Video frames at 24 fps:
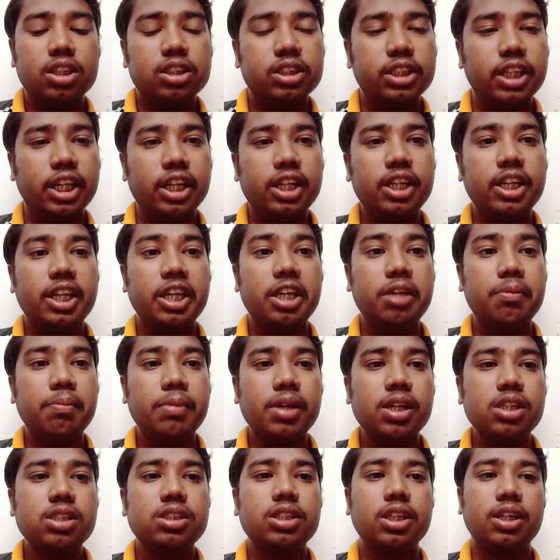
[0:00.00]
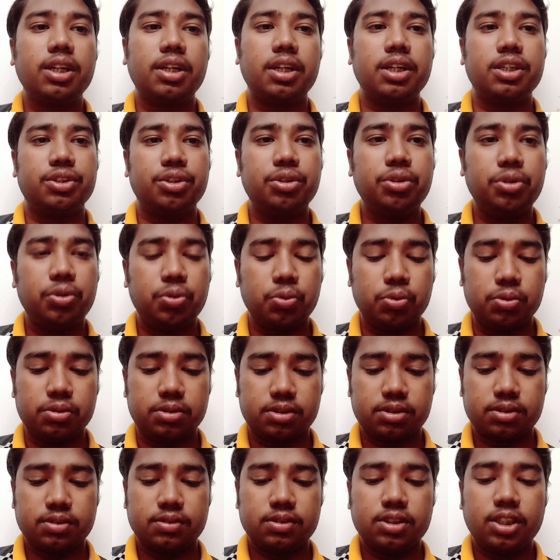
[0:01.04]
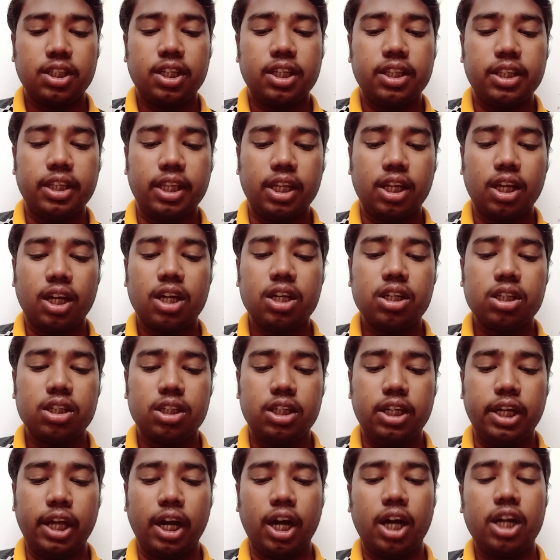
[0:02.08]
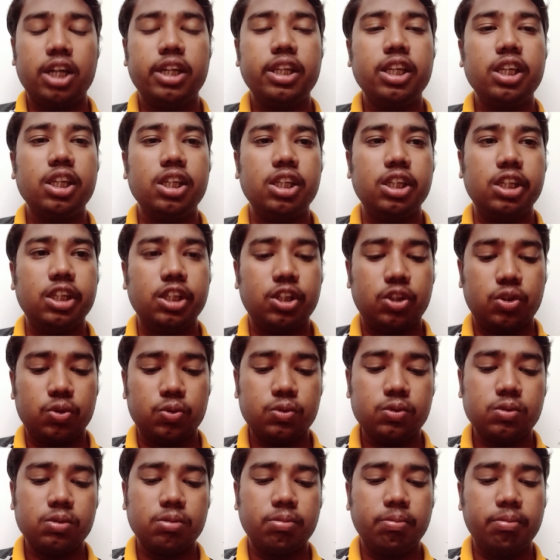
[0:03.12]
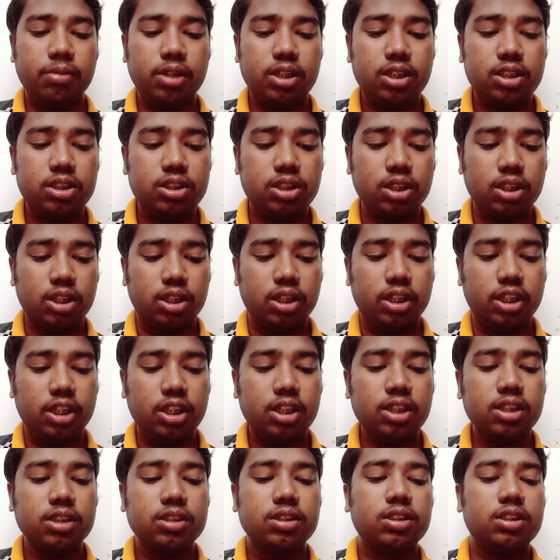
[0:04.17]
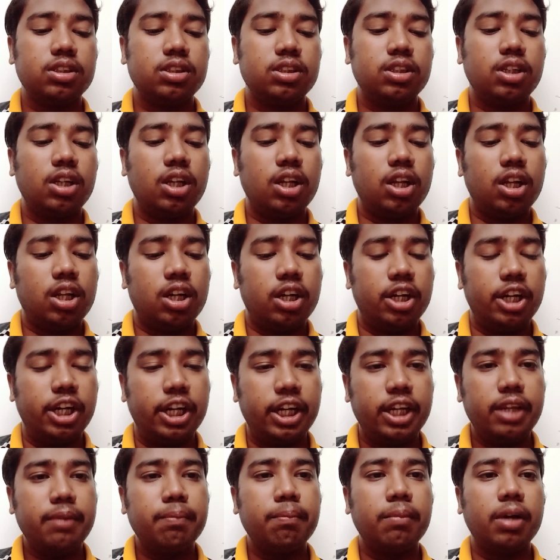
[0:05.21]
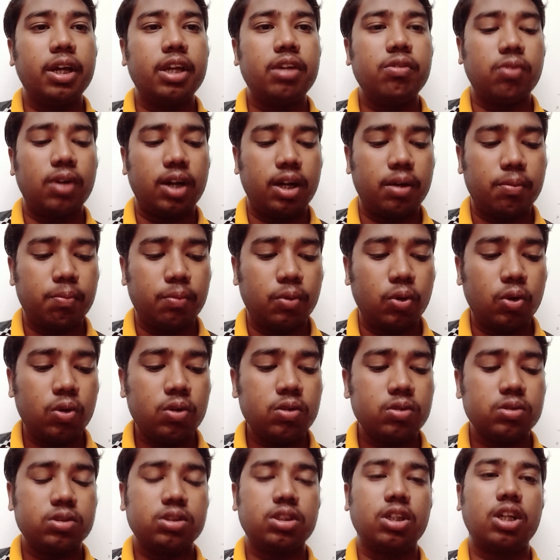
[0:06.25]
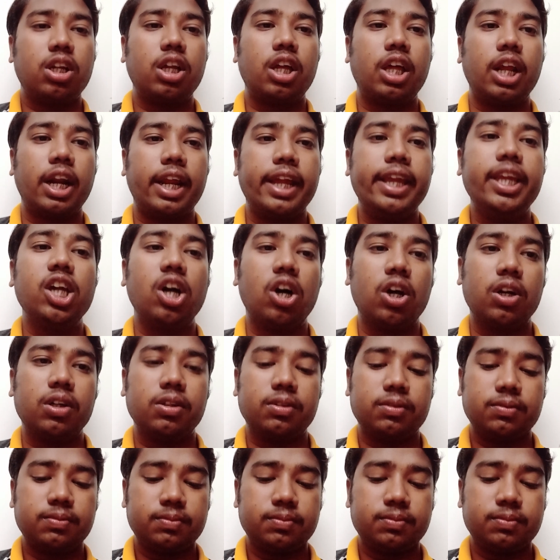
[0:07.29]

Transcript: Then image generation tools. They are DALI E2, Midjourney, Dream by Wambo, Crayon.